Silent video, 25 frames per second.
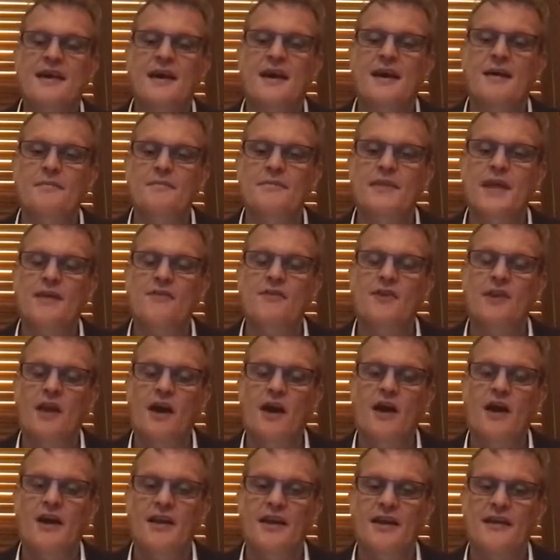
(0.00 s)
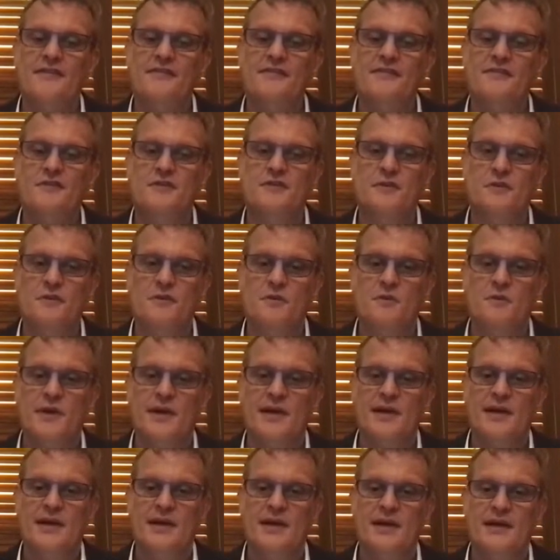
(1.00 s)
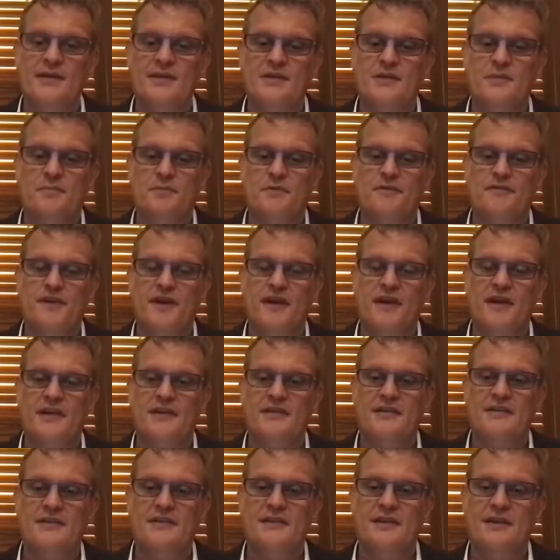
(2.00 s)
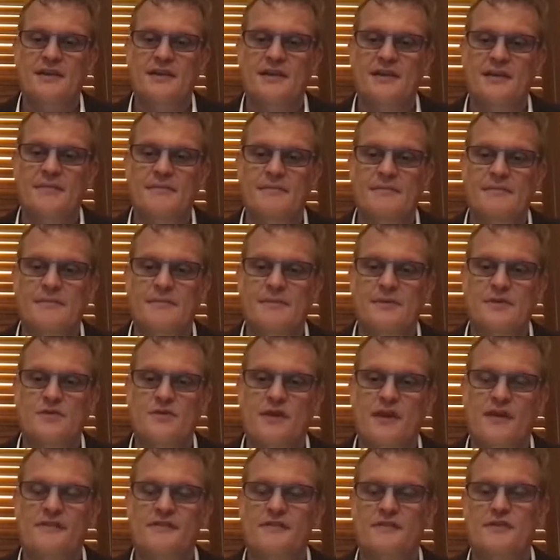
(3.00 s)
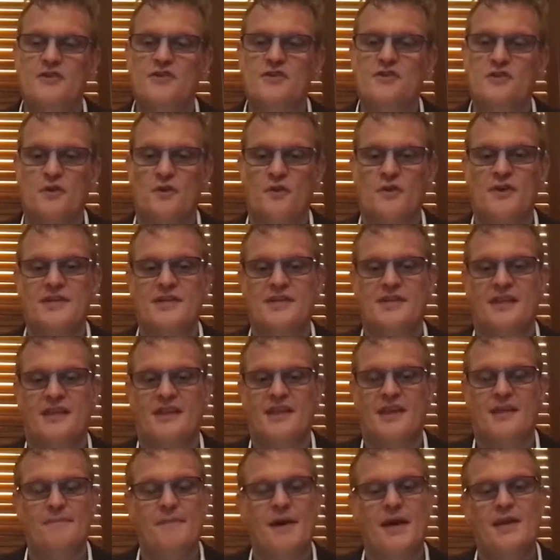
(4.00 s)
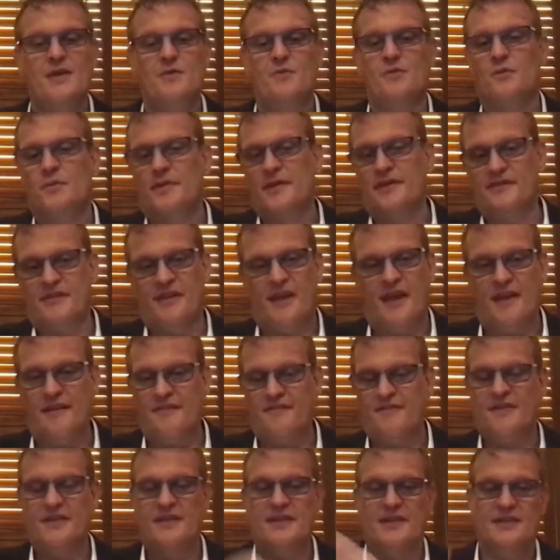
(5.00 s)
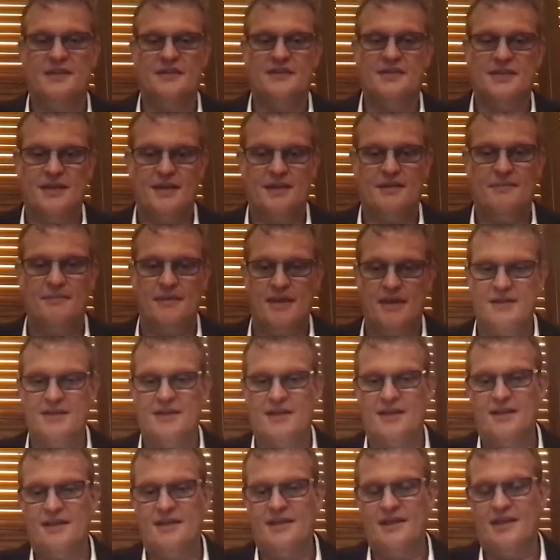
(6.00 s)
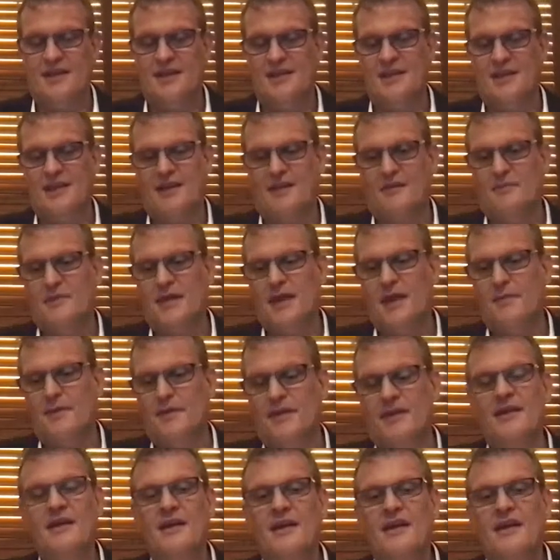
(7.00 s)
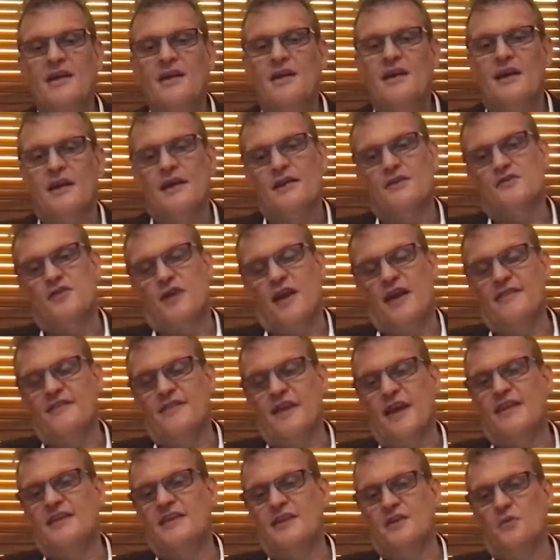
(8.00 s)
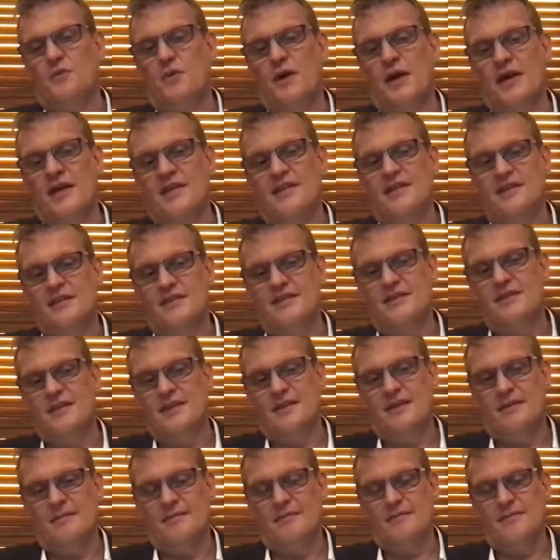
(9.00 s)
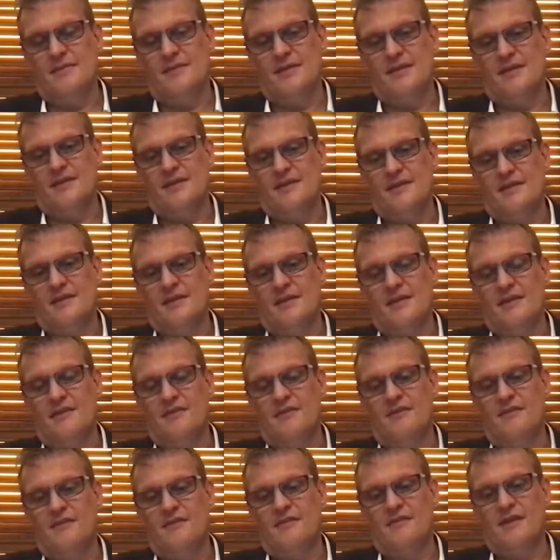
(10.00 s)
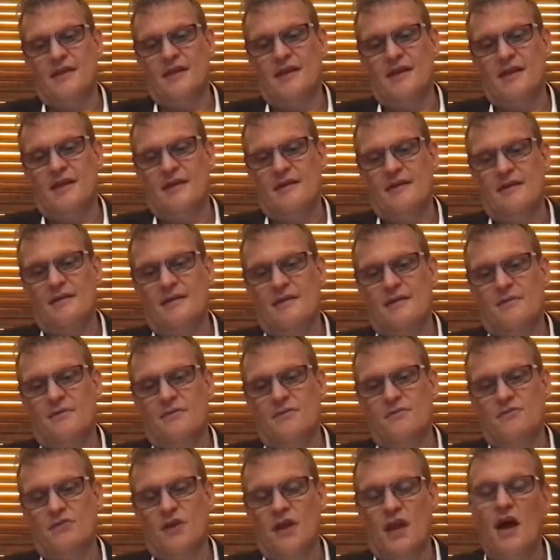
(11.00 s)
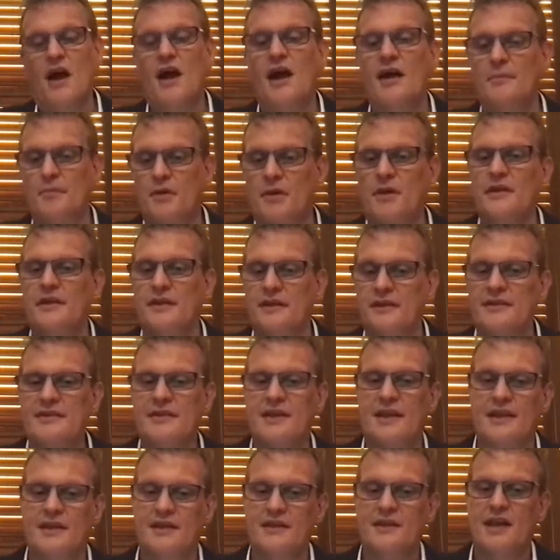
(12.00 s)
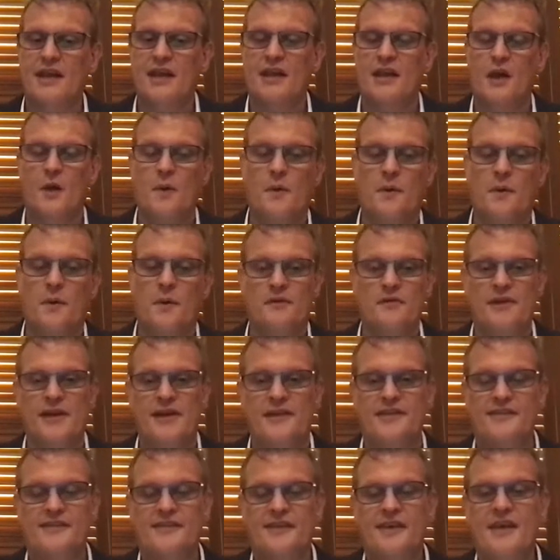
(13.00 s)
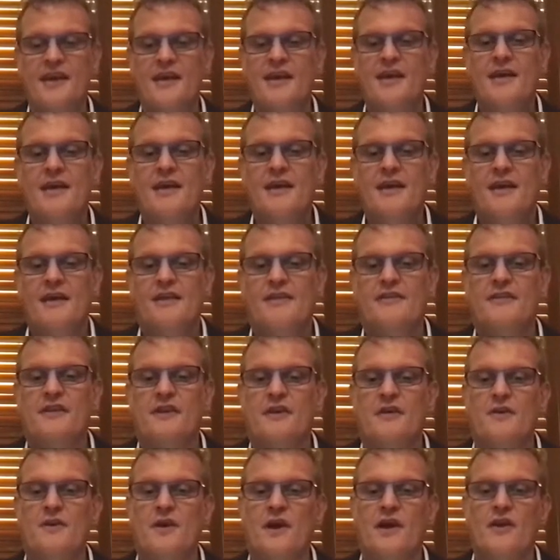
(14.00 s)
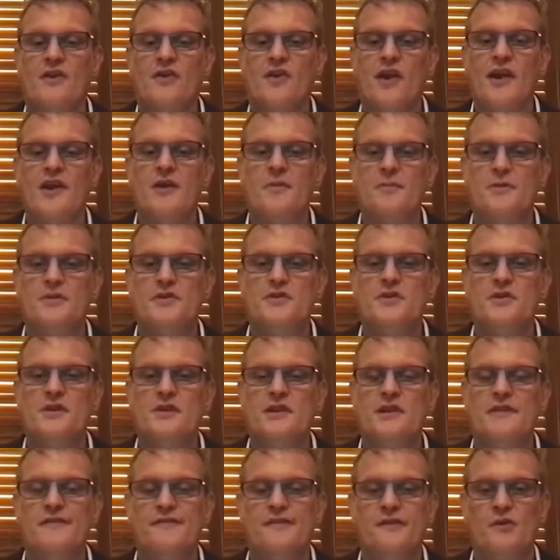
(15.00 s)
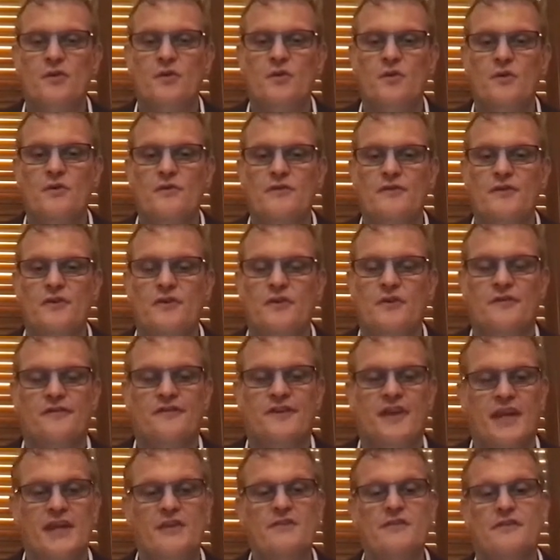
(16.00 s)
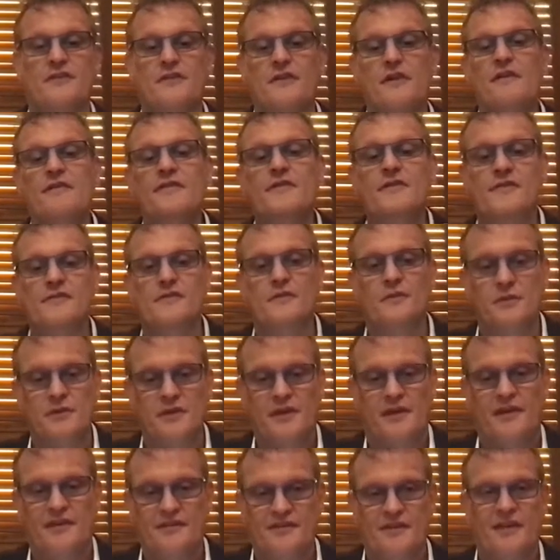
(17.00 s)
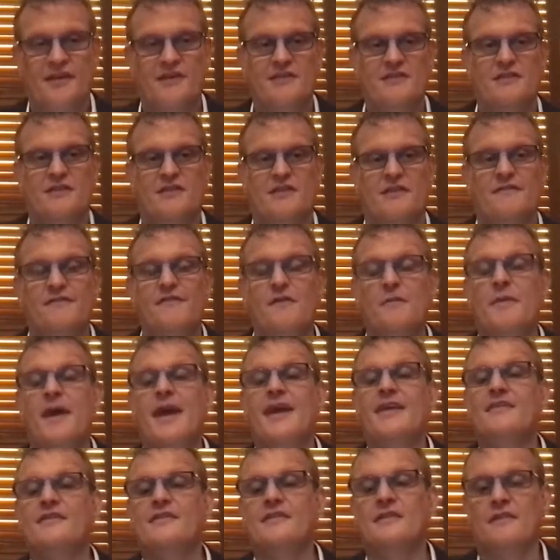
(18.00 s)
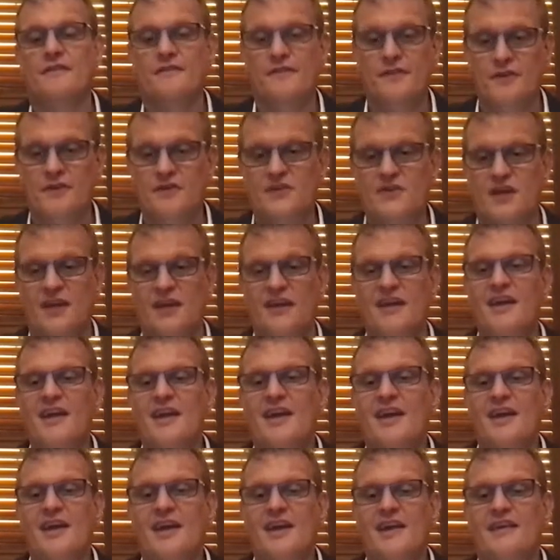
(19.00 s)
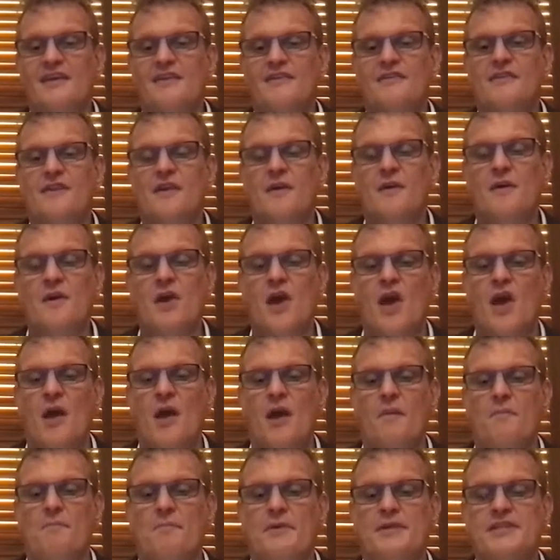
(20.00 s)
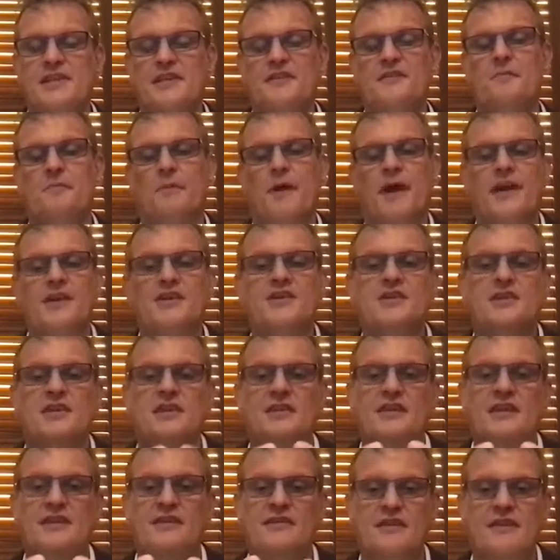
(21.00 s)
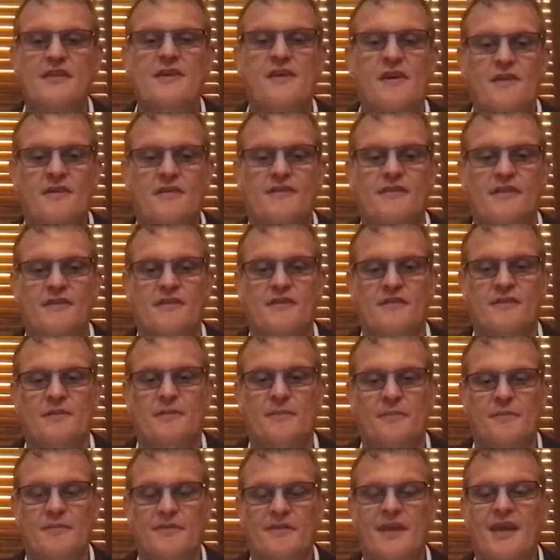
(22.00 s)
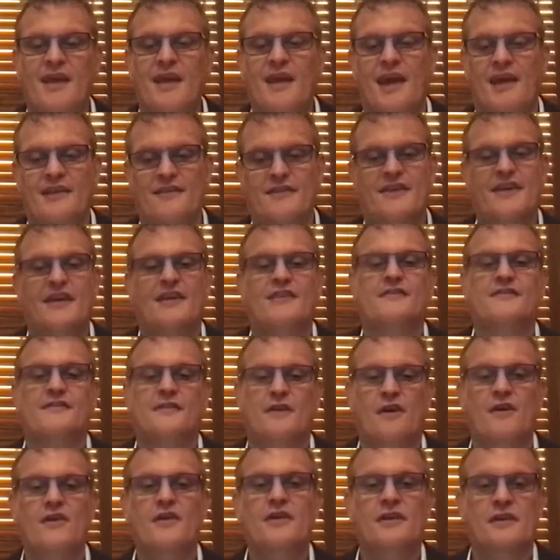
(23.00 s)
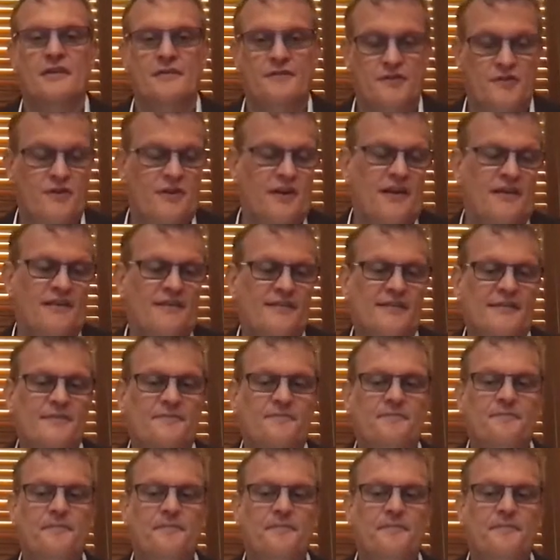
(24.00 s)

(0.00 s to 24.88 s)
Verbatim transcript: Um, they rely on us to uh, to provide um, trust and surety that their money will be safe and that um, and that they'll be able to uh, transact in a way that um, that, that is uh, reliable and, and, and lower in risk. And so a great opportunity for, for financial services organisations and for banks in the future is participation in these ecosystems as a custodian of trust.